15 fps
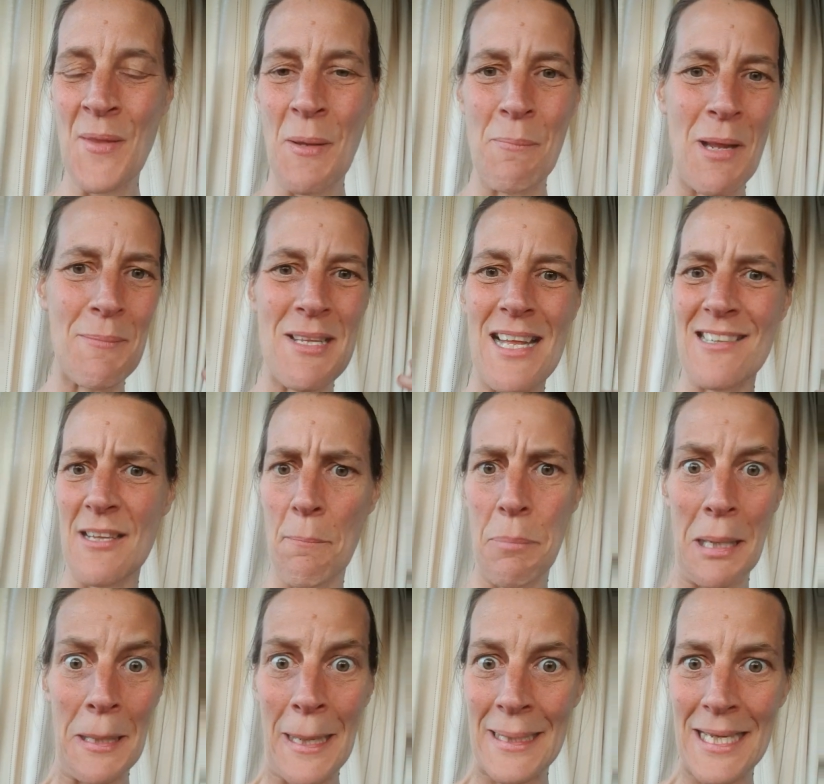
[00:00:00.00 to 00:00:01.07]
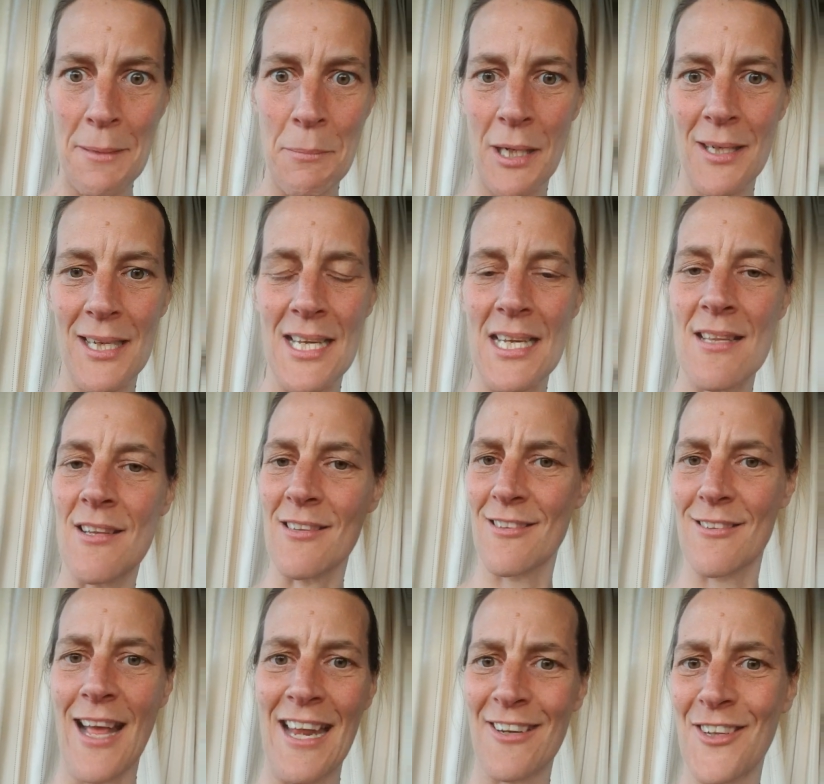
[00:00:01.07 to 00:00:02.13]
Maybe that's a planning monkey
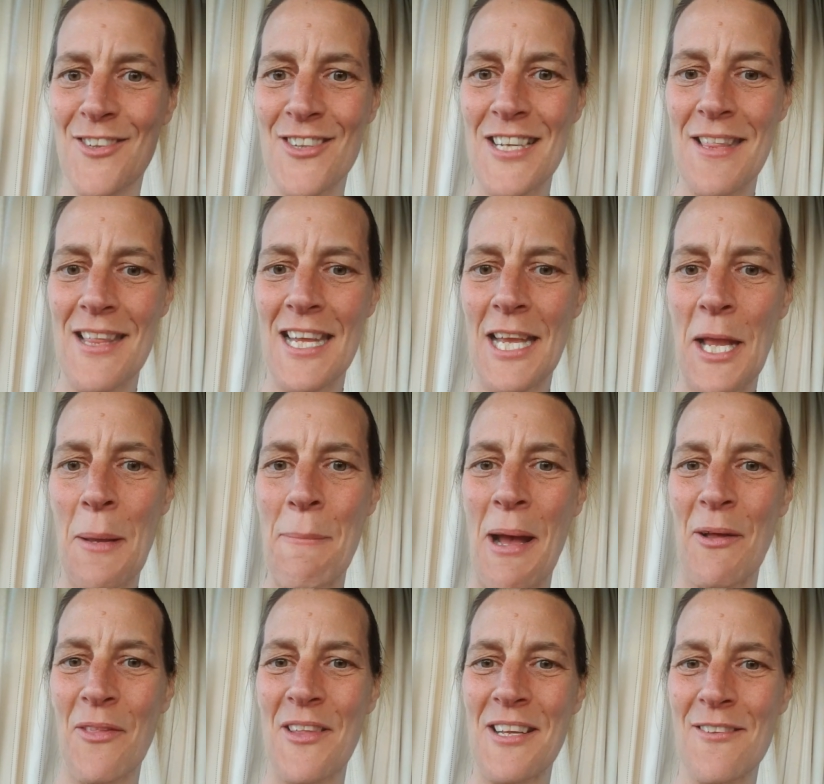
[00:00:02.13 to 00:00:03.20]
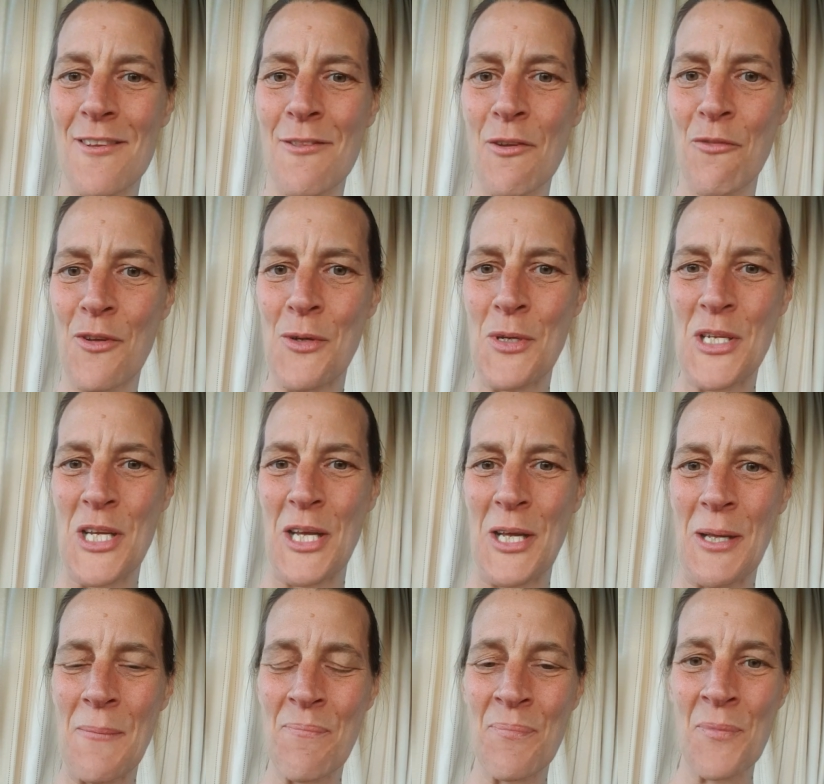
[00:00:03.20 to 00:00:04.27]
that's endlessly thinking about things in the
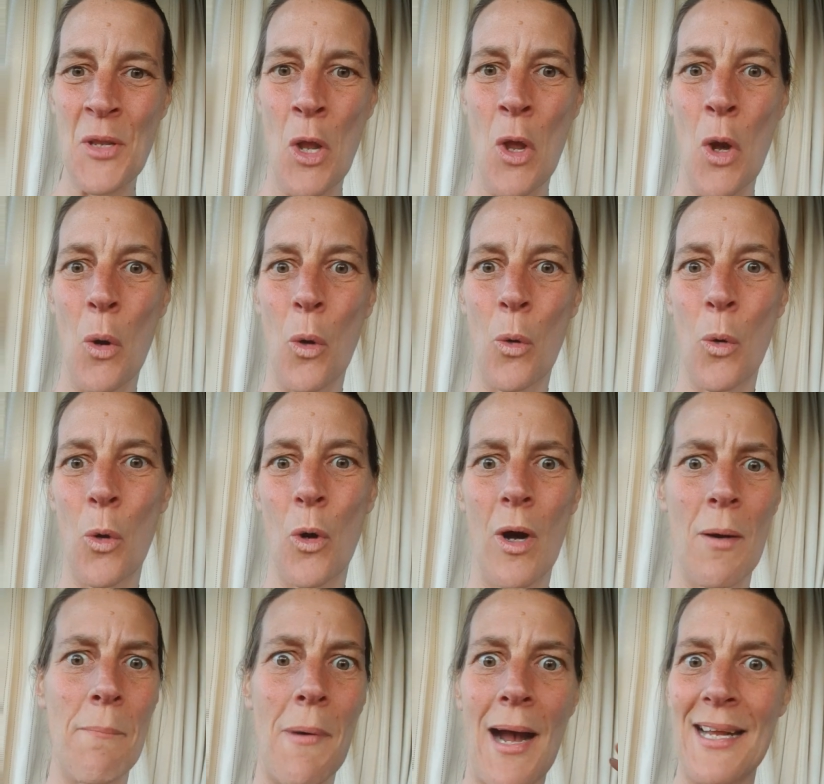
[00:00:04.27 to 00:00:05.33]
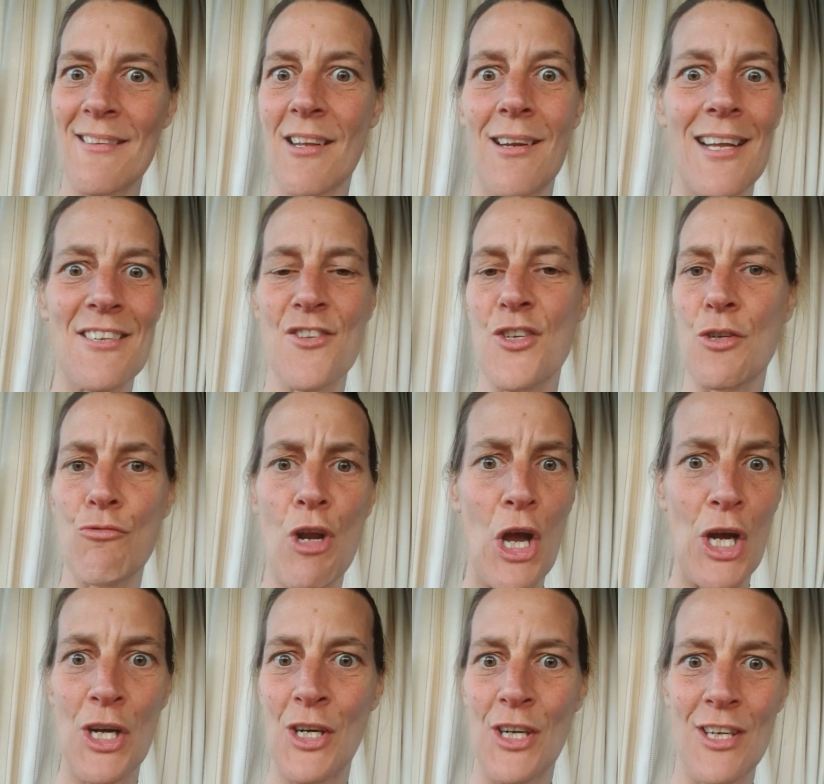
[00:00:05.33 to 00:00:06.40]
future, or a mind that likes to
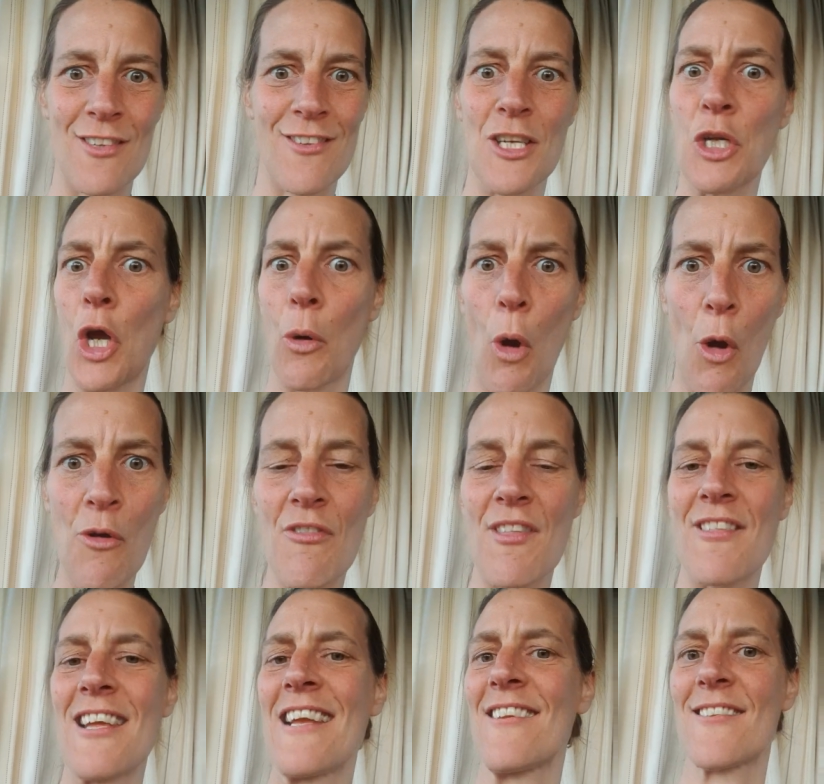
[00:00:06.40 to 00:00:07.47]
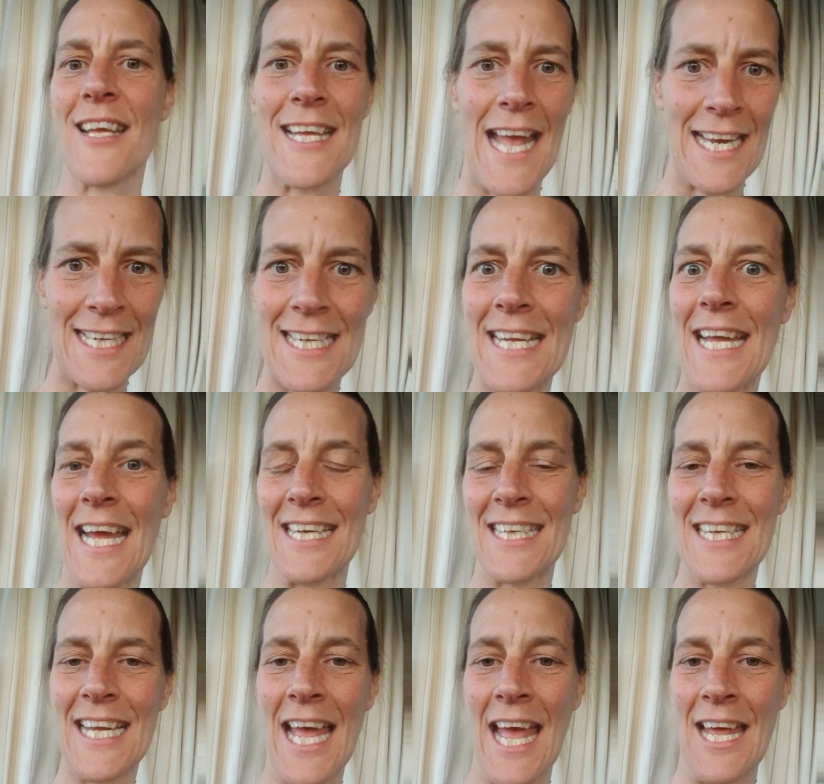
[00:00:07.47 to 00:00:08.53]
rehearse and go over things again and again and
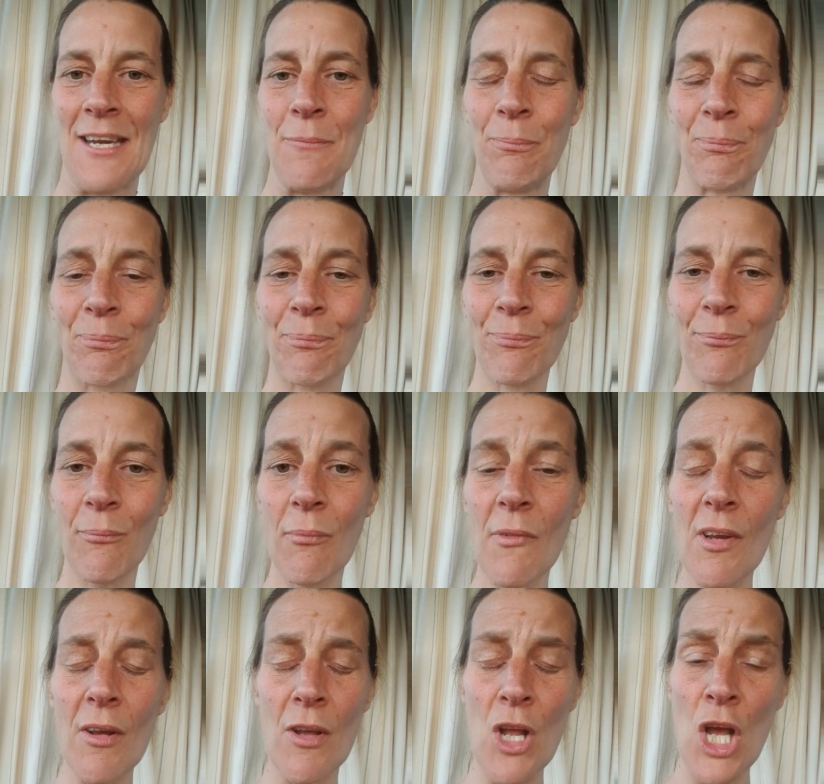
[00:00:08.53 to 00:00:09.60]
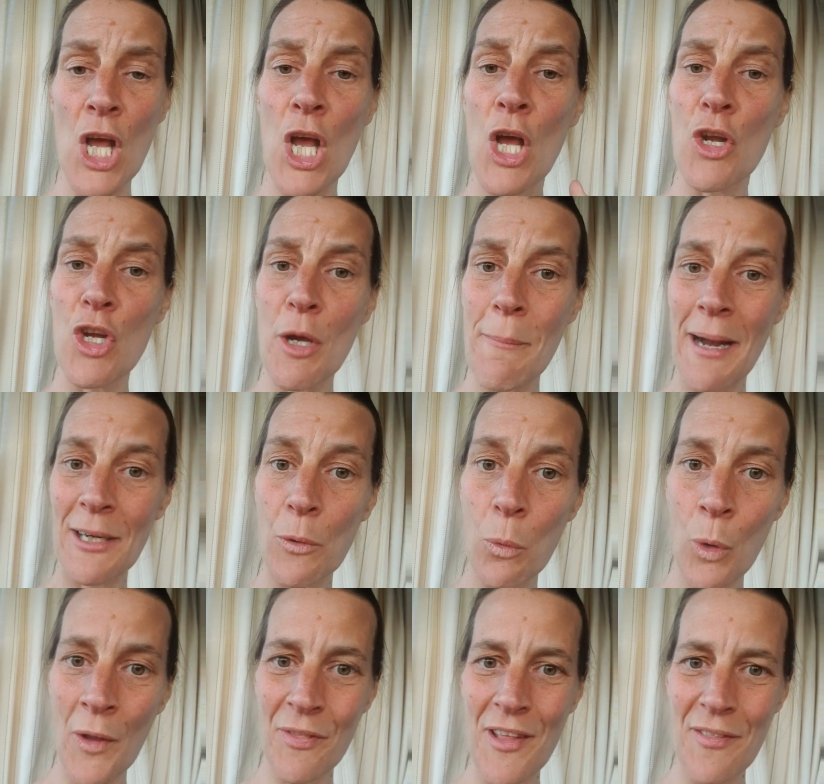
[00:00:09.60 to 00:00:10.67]
again. No matter
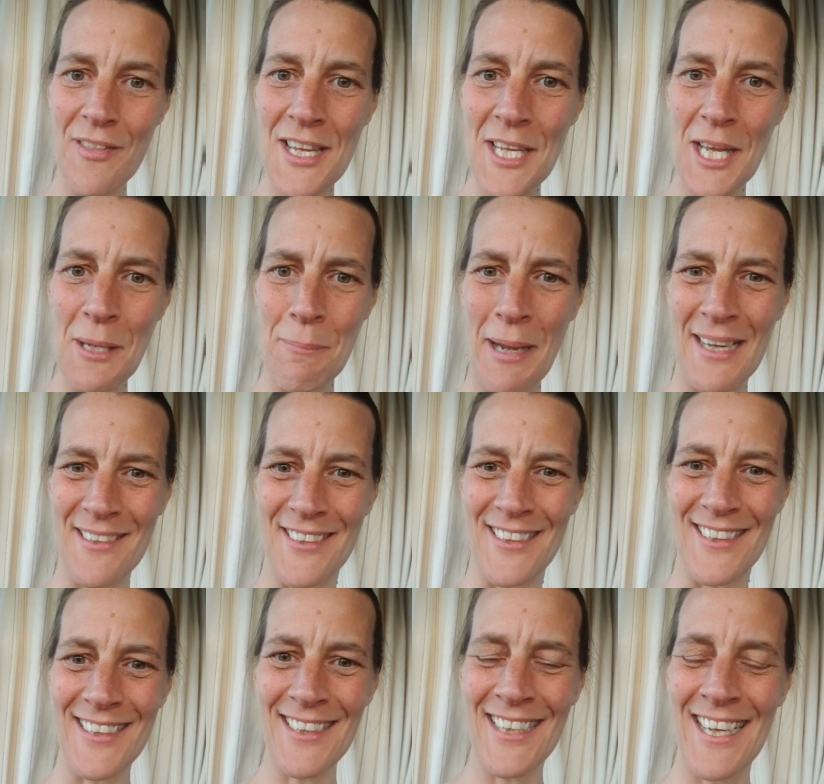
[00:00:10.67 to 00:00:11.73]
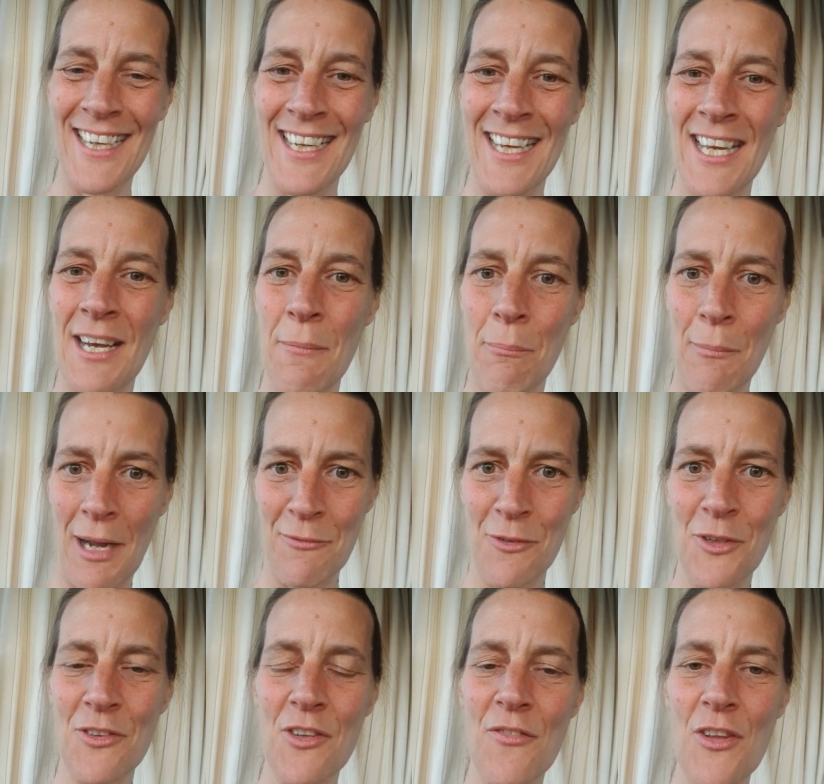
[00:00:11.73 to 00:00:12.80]
what the thinking pattern,
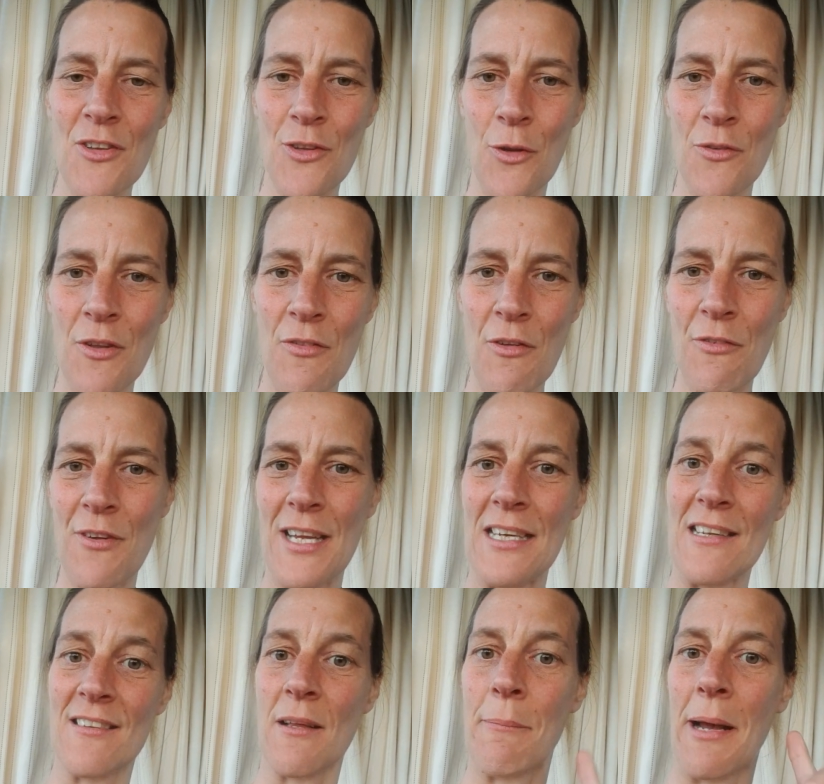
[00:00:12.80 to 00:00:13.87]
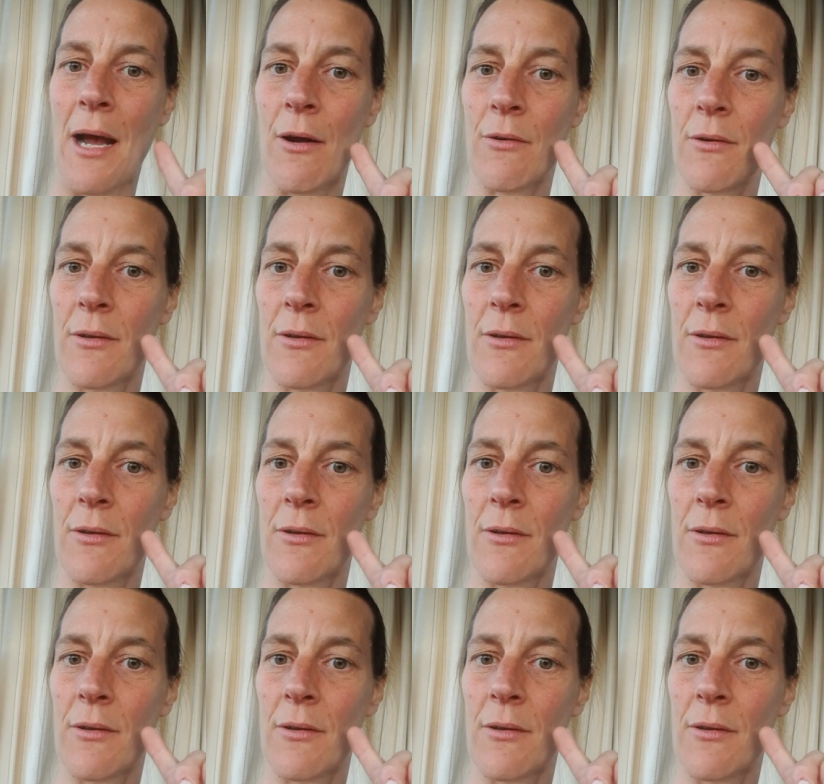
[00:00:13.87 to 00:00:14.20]
mindfulness of the soles of the feet is about